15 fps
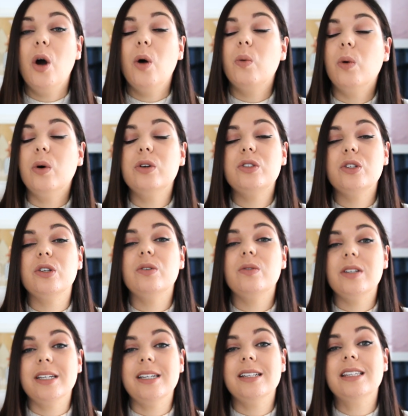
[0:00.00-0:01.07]
What do you
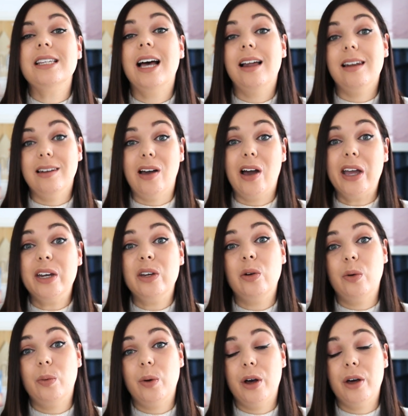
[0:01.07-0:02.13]
need to align
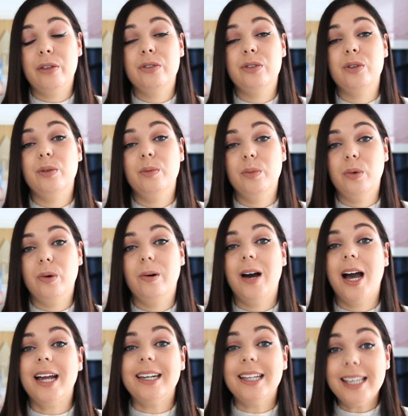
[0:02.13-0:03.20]
your worth to more
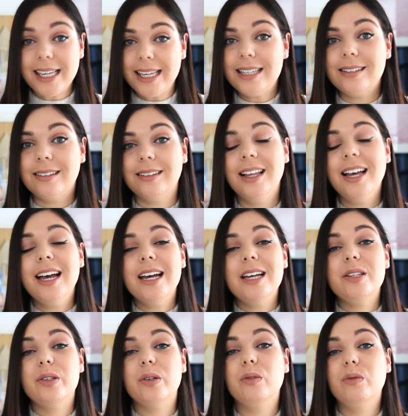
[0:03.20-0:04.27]
and heal
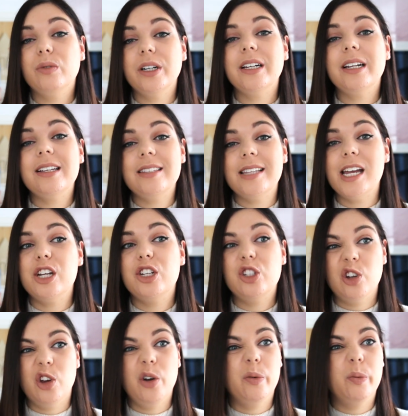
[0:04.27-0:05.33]
to really say, do
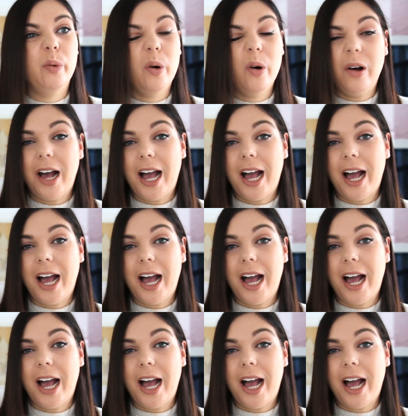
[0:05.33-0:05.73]
you know what?